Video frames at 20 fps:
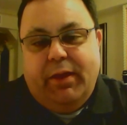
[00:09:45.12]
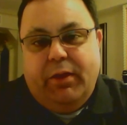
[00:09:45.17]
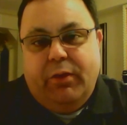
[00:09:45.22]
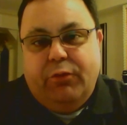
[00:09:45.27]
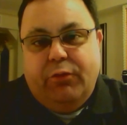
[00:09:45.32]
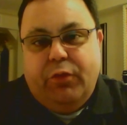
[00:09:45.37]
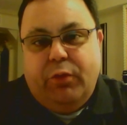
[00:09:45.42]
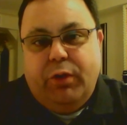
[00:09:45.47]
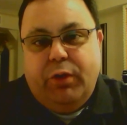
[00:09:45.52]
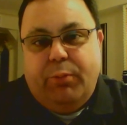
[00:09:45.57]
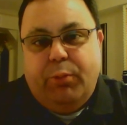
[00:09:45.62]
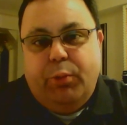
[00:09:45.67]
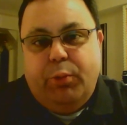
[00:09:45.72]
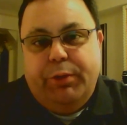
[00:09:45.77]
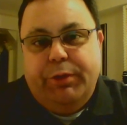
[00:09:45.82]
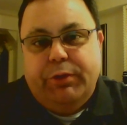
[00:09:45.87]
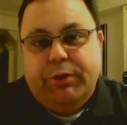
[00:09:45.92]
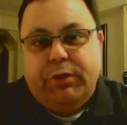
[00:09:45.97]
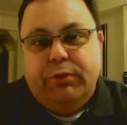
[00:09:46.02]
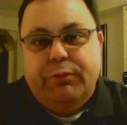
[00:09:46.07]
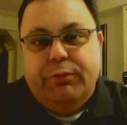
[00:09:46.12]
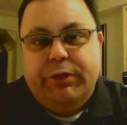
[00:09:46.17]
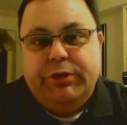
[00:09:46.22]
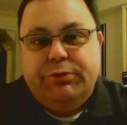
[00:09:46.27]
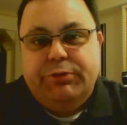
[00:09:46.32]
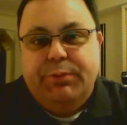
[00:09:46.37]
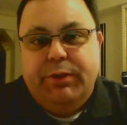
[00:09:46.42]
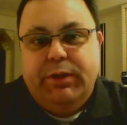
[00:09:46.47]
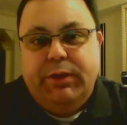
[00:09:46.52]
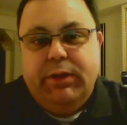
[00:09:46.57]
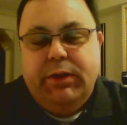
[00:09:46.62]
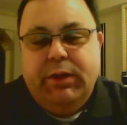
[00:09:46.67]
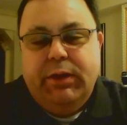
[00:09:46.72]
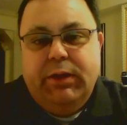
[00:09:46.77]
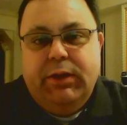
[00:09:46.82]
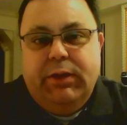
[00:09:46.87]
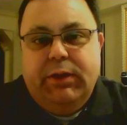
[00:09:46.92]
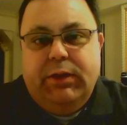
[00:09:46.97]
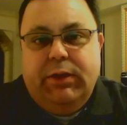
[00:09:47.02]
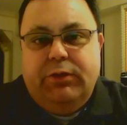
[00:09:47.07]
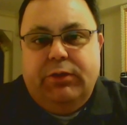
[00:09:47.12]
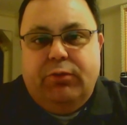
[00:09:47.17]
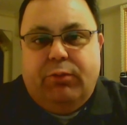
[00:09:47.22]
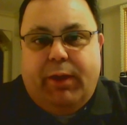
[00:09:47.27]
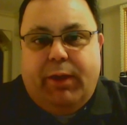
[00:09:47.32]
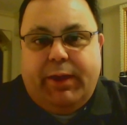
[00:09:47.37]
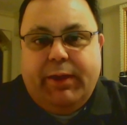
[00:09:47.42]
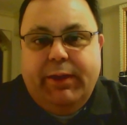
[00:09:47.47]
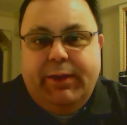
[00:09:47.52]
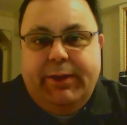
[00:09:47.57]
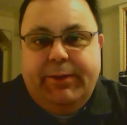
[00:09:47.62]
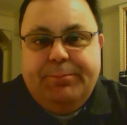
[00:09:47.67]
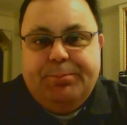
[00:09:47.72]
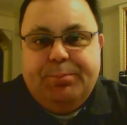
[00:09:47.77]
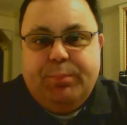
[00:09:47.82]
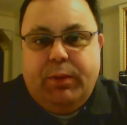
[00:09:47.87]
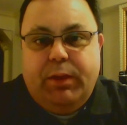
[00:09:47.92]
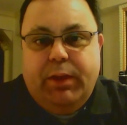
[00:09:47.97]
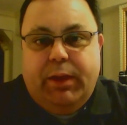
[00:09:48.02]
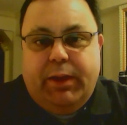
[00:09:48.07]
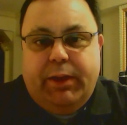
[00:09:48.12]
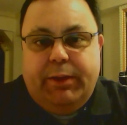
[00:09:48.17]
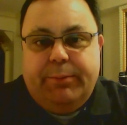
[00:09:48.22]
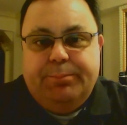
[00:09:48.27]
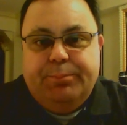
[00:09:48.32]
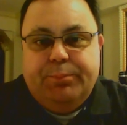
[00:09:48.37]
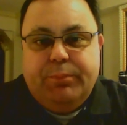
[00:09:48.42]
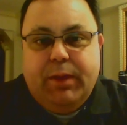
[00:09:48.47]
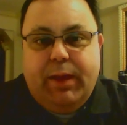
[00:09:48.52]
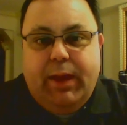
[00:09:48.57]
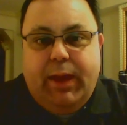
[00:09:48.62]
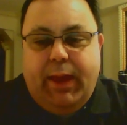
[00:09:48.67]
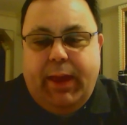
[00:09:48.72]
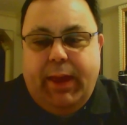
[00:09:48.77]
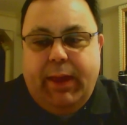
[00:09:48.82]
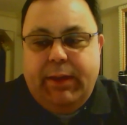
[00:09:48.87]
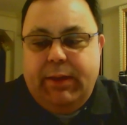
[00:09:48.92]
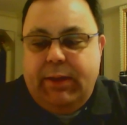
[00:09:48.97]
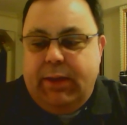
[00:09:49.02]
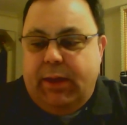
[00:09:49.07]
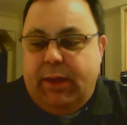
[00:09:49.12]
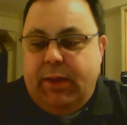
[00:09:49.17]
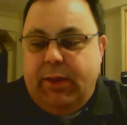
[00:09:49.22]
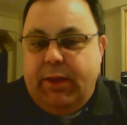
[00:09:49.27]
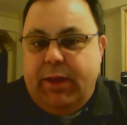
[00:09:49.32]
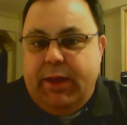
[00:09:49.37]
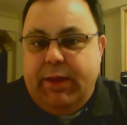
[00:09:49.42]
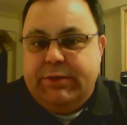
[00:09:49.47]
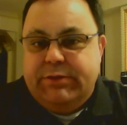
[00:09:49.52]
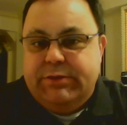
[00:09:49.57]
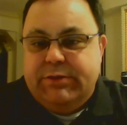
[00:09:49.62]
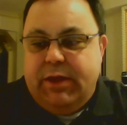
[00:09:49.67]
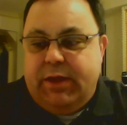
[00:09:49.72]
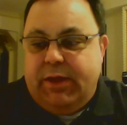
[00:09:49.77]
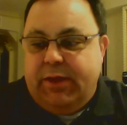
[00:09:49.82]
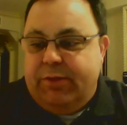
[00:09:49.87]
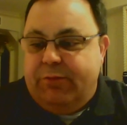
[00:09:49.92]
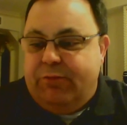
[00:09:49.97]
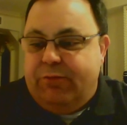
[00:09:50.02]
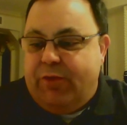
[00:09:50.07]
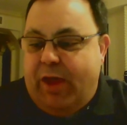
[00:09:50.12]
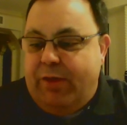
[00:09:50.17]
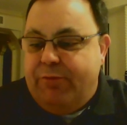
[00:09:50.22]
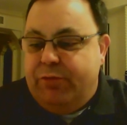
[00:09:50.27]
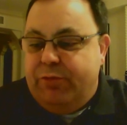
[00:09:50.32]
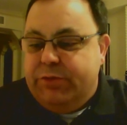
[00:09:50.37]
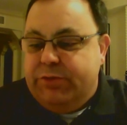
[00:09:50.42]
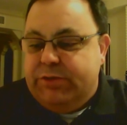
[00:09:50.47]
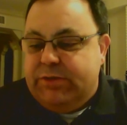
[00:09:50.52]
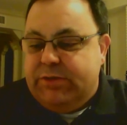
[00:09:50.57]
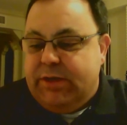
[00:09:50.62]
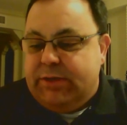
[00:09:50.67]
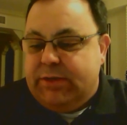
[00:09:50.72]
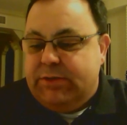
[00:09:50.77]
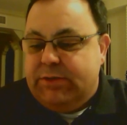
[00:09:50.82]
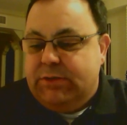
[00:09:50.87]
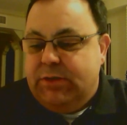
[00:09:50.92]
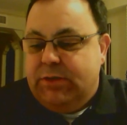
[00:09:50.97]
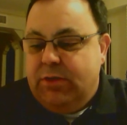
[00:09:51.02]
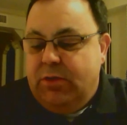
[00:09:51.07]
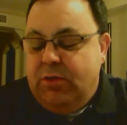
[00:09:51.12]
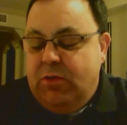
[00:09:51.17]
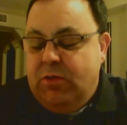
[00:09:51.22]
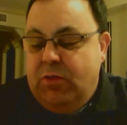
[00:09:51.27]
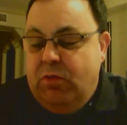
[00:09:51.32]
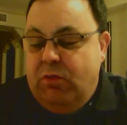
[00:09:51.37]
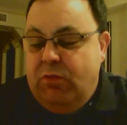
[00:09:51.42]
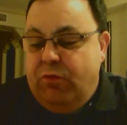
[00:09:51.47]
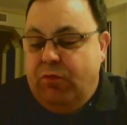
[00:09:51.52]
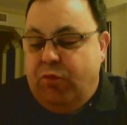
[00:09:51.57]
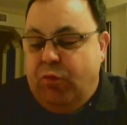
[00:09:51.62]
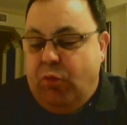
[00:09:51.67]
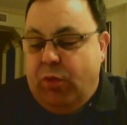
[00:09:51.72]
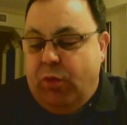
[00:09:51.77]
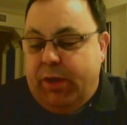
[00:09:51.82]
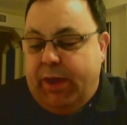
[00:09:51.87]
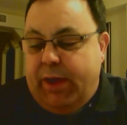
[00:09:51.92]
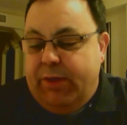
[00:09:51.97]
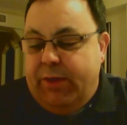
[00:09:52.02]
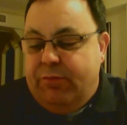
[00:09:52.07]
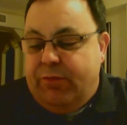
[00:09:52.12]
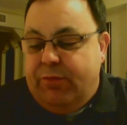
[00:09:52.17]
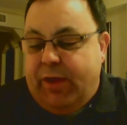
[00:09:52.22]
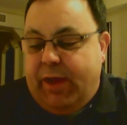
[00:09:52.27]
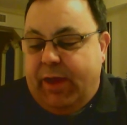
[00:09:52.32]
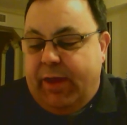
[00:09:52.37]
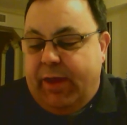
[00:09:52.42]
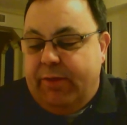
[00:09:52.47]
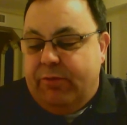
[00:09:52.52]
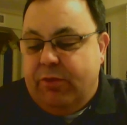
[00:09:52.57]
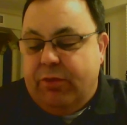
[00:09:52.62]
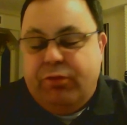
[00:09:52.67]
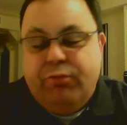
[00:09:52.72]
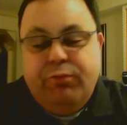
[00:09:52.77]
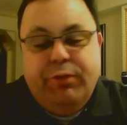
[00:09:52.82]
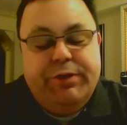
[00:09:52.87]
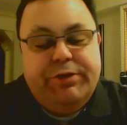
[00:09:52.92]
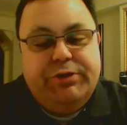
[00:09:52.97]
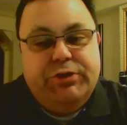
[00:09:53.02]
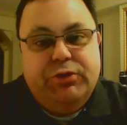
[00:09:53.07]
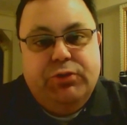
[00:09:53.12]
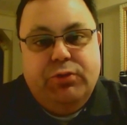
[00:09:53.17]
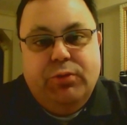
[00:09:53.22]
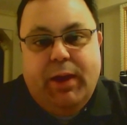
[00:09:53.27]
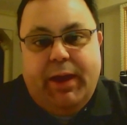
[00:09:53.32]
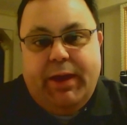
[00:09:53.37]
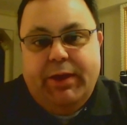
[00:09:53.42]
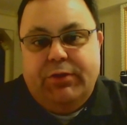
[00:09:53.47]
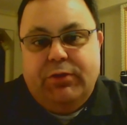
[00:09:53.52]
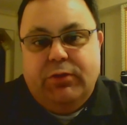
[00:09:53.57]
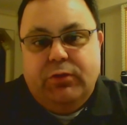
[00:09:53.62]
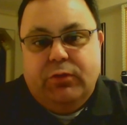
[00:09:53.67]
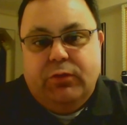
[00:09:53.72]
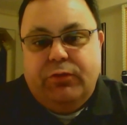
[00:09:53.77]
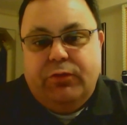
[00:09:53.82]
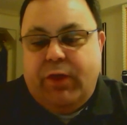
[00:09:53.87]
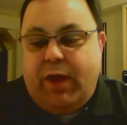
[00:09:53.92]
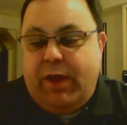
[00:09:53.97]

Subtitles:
phone number where you can reach me directly, and it's 516-495-3282.